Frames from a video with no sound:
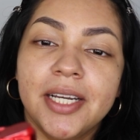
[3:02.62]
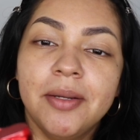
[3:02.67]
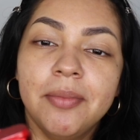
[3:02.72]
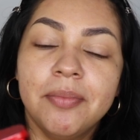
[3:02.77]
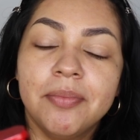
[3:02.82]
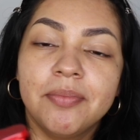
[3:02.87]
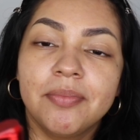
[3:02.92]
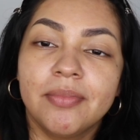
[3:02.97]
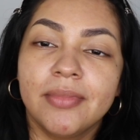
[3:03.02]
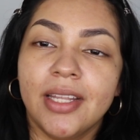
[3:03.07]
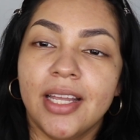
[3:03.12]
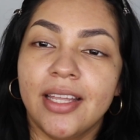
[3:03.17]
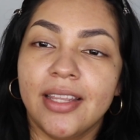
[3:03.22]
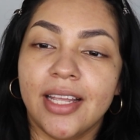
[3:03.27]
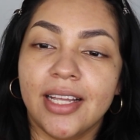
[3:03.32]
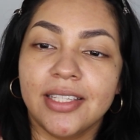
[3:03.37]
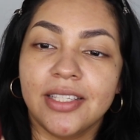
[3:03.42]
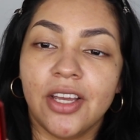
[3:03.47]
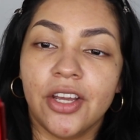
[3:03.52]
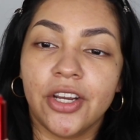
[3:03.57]
up,
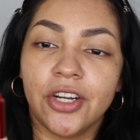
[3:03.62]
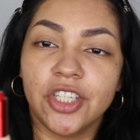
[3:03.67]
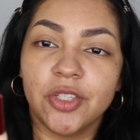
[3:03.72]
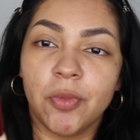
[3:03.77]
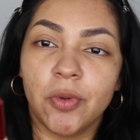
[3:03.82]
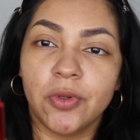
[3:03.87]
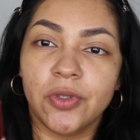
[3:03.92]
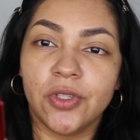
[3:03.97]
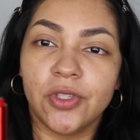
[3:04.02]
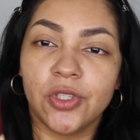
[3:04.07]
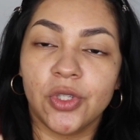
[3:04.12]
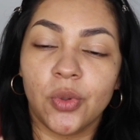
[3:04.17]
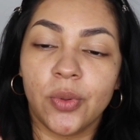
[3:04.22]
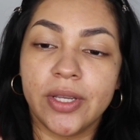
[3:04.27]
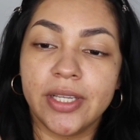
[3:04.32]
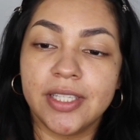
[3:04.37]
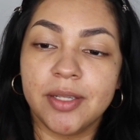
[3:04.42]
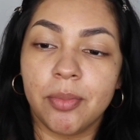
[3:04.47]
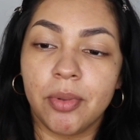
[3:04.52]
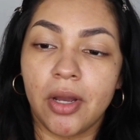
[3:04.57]
and that's how you're supposed to
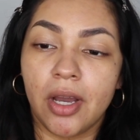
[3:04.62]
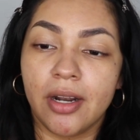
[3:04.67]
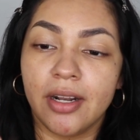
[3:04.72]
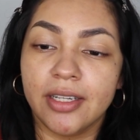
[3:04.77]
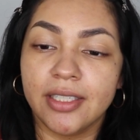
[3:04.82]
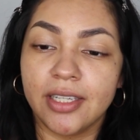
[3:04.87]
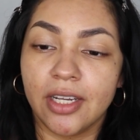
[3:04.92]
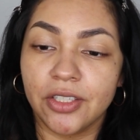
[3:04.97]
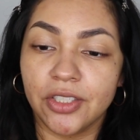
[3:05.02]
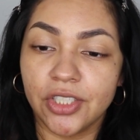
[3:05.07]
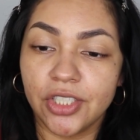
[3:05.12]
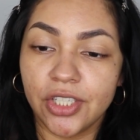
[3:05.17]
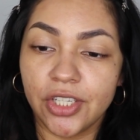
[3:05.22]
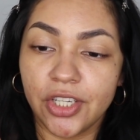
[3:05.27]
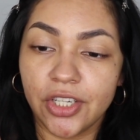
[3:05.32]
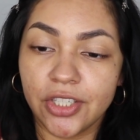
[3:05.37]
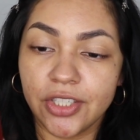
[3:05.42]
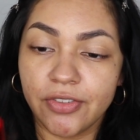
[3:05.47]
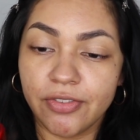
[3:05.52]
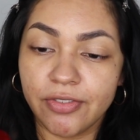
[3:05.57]
squeeze the product onto your